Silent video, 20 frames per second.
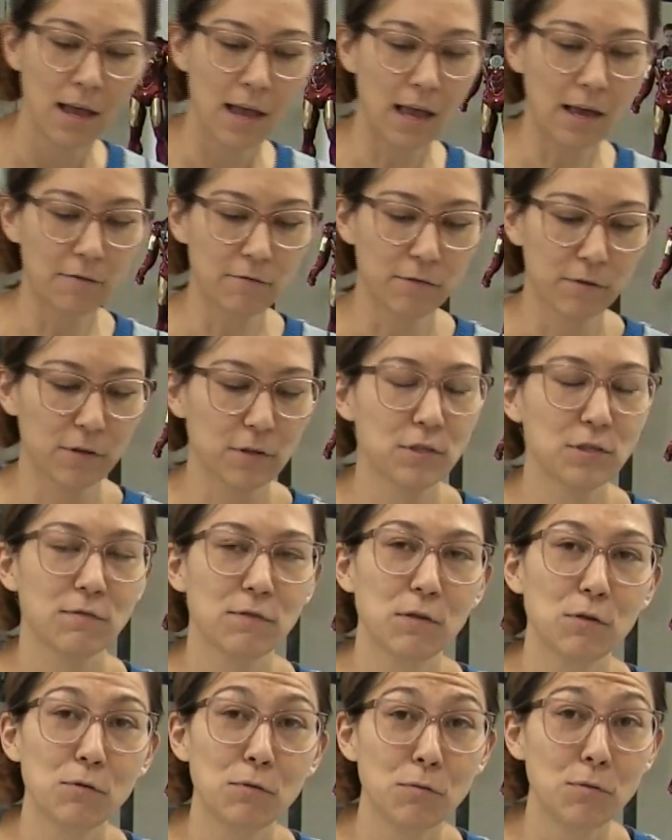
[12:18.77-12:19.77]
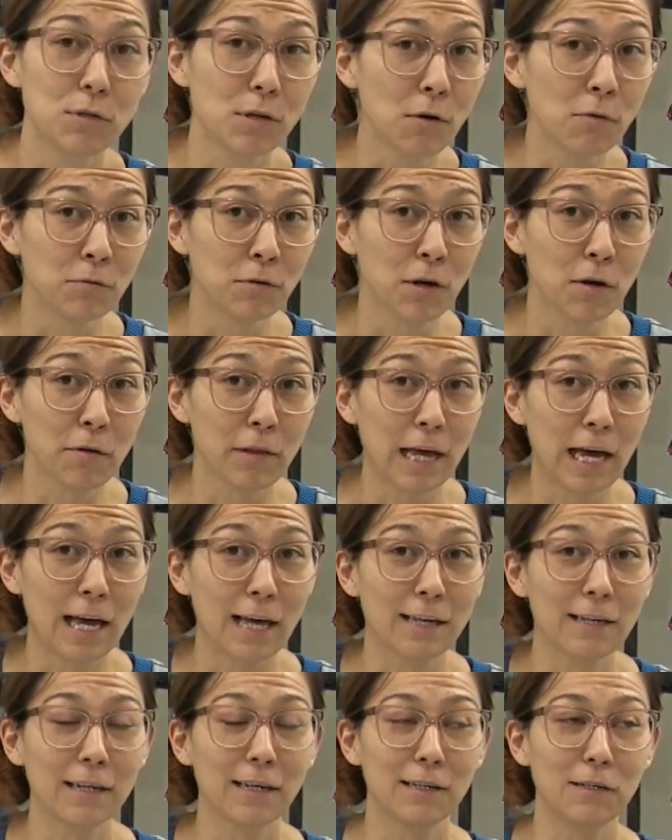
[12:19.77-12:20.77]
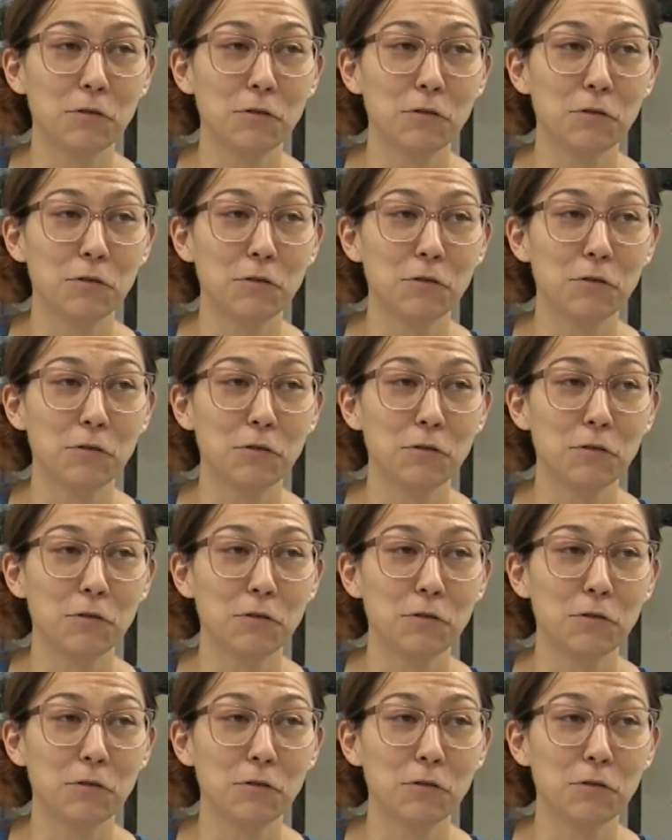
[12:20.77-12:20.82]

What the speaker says: And for those of you who don't know that,